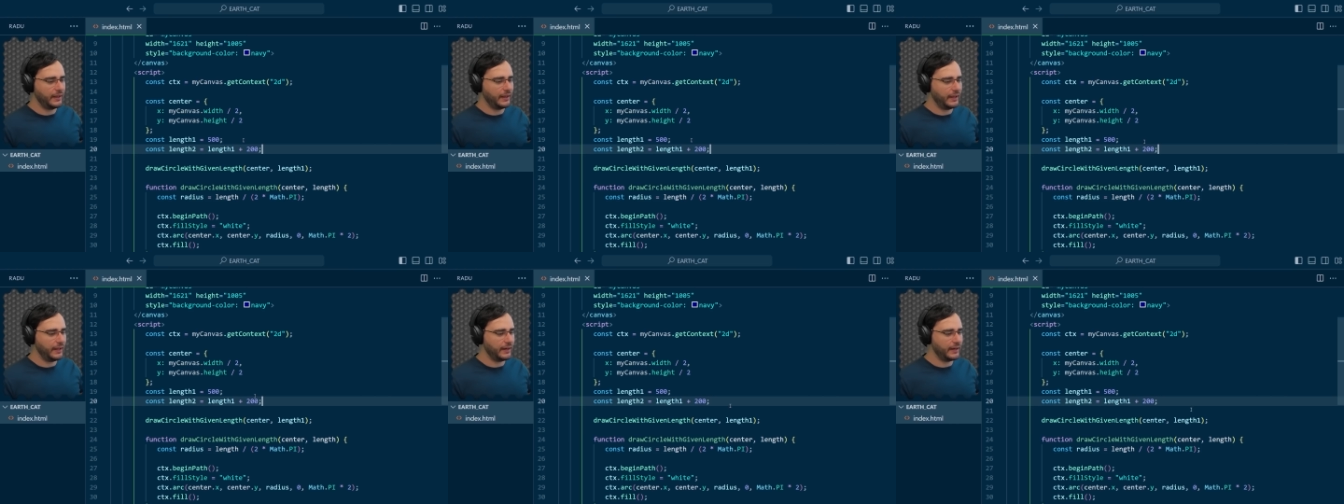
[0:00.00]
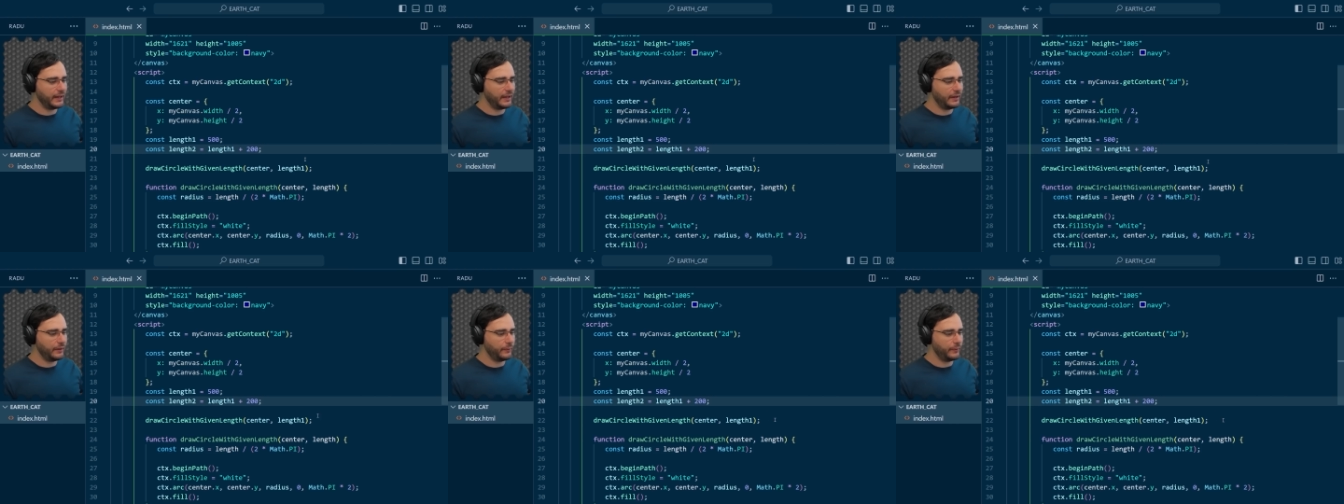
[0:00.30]
And
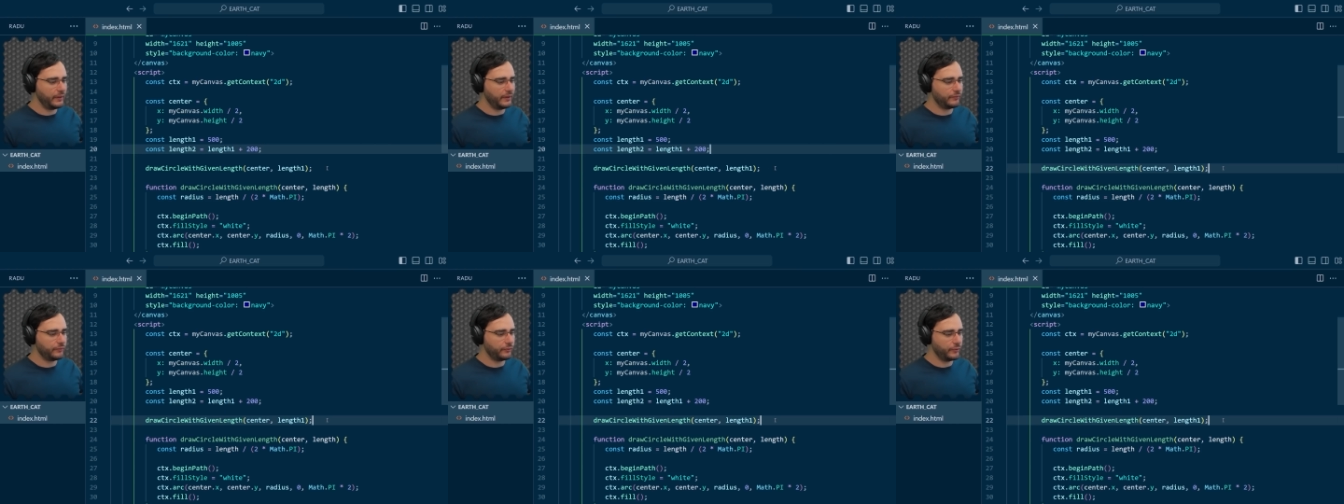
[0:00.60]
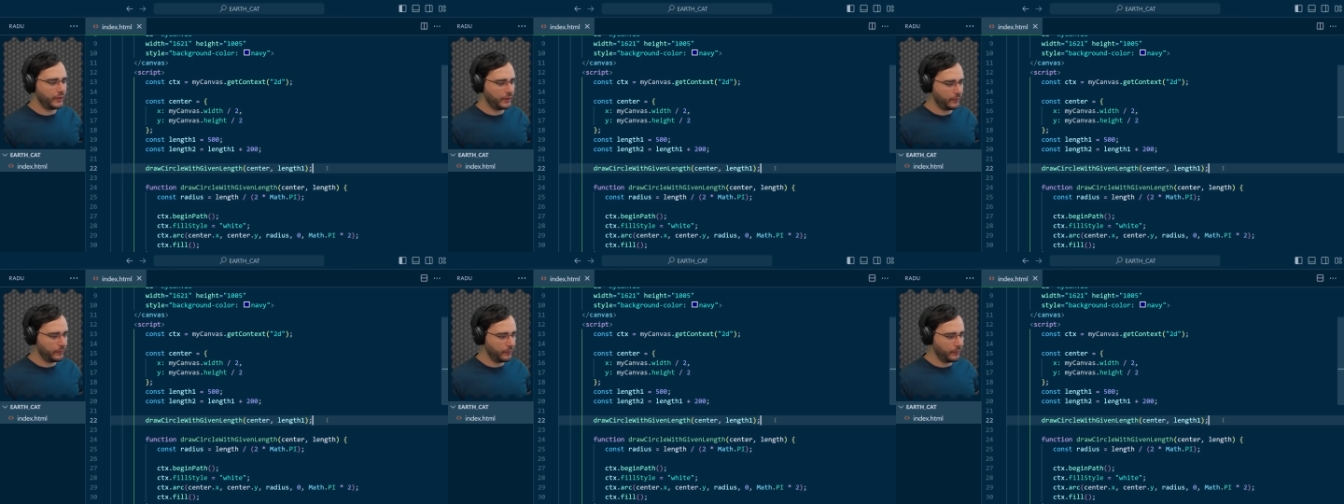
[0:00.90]
now if
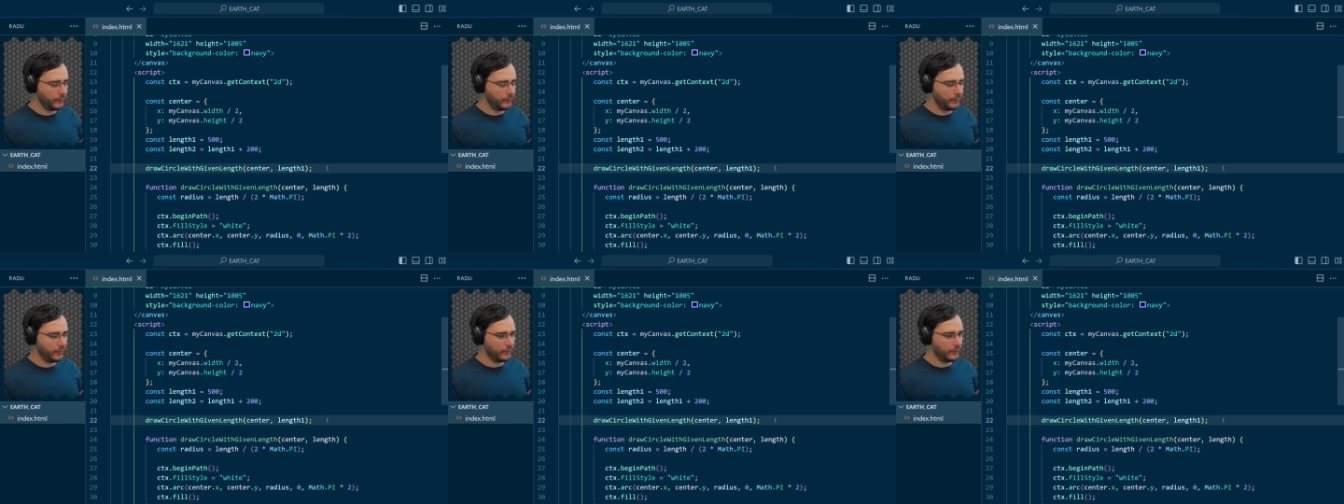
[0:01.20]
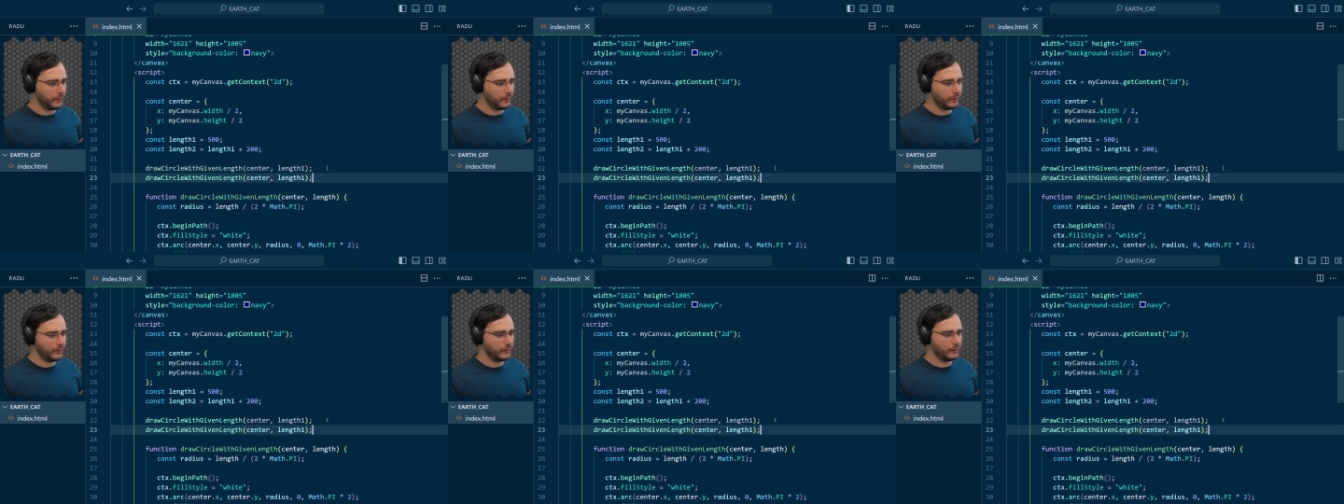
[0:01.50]
we
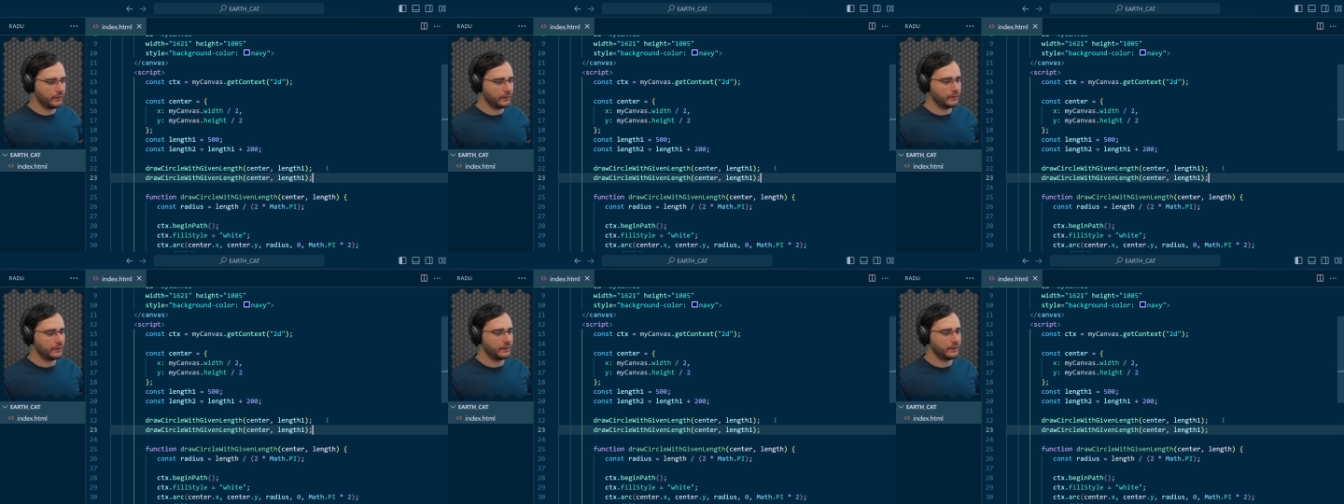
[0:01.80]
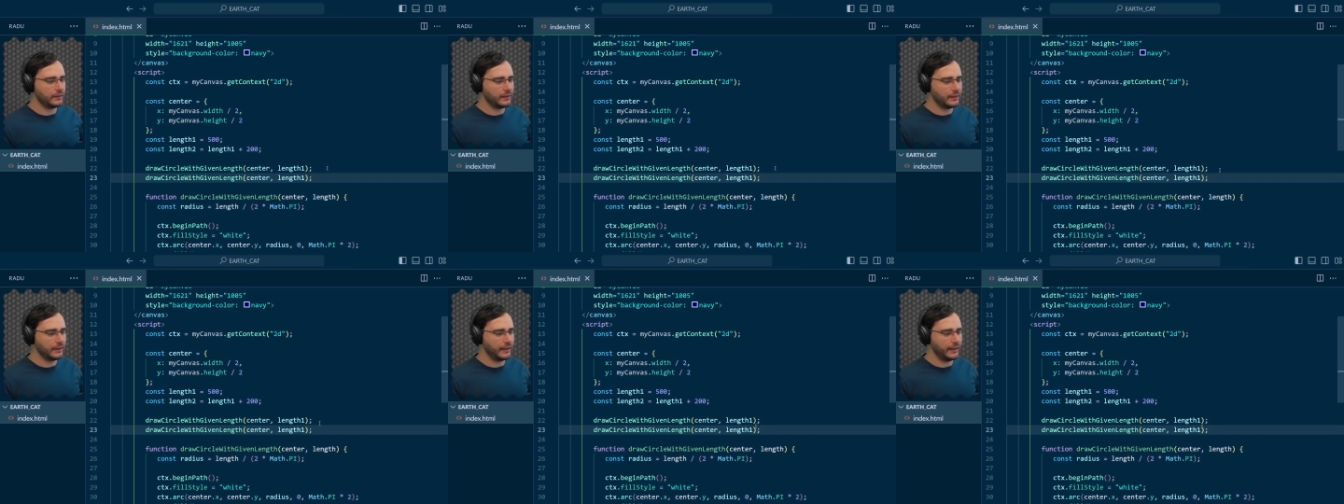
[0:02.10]
call
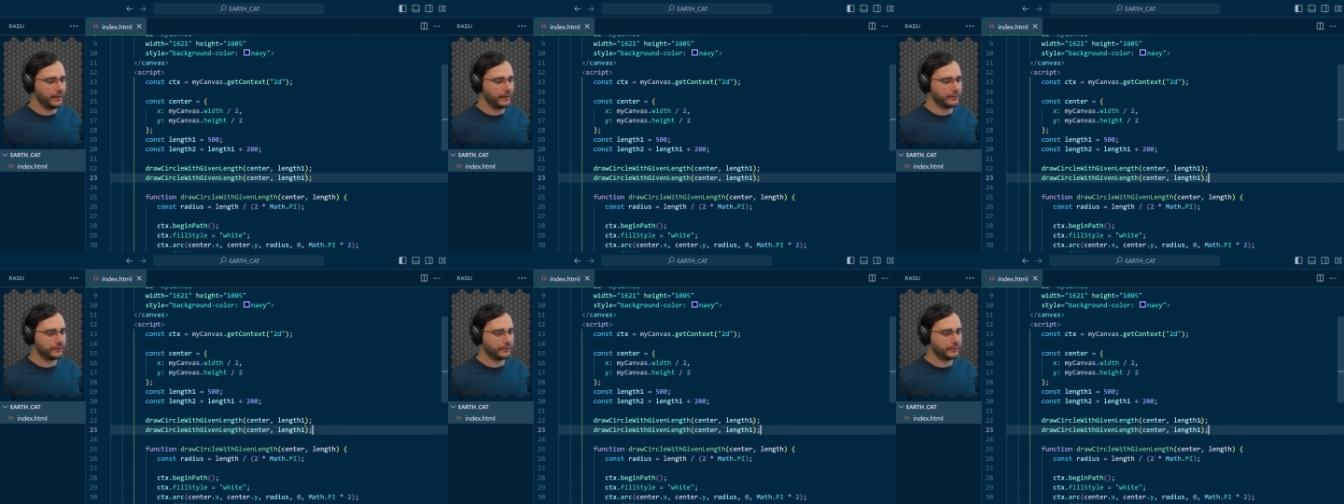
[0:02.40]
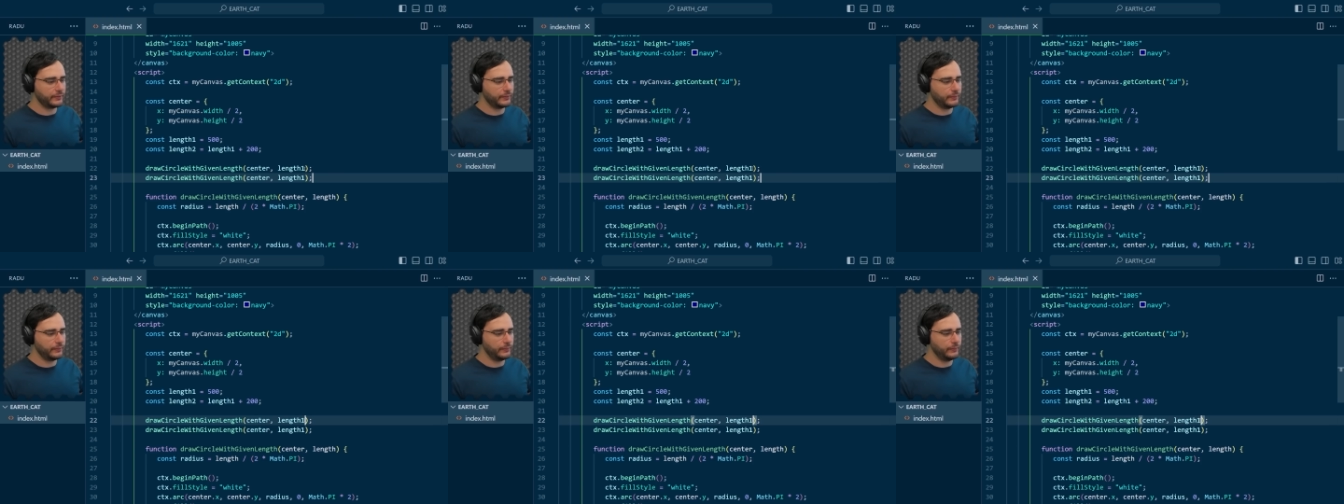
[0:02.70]
length
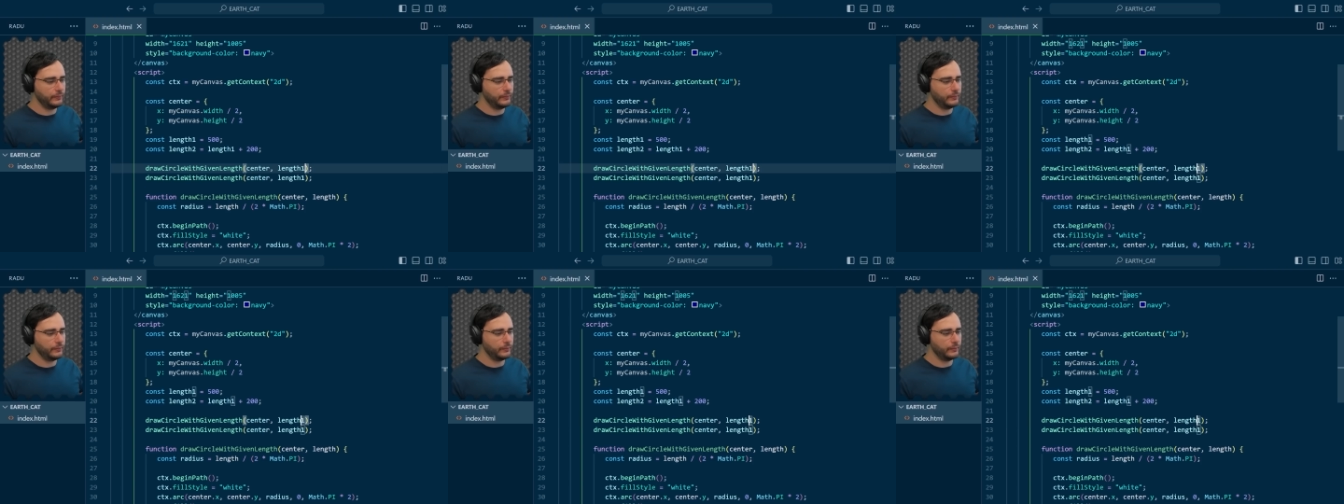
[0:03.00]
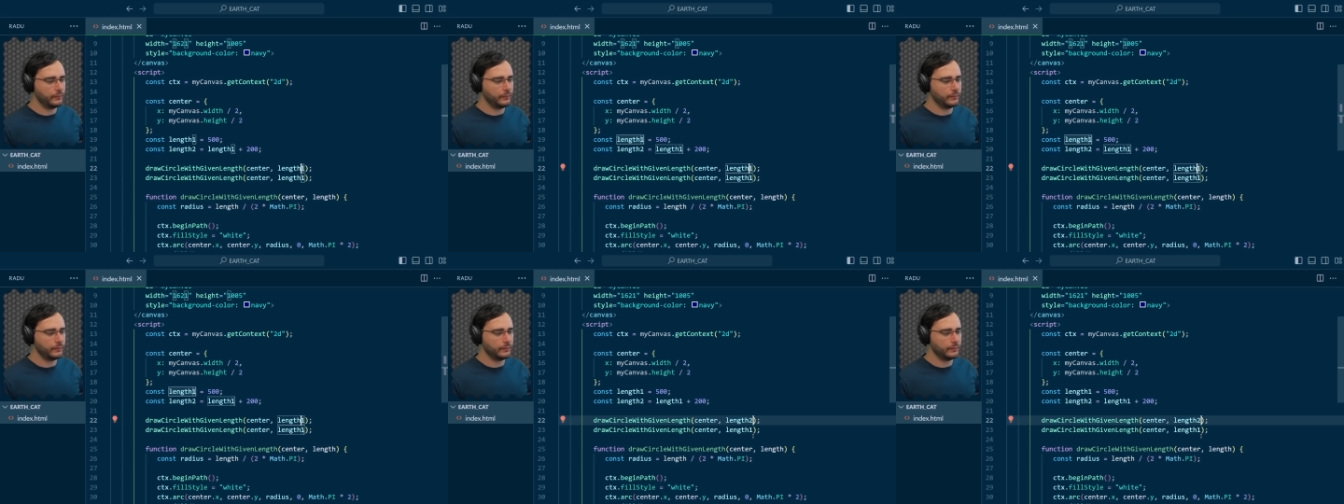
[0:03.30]
2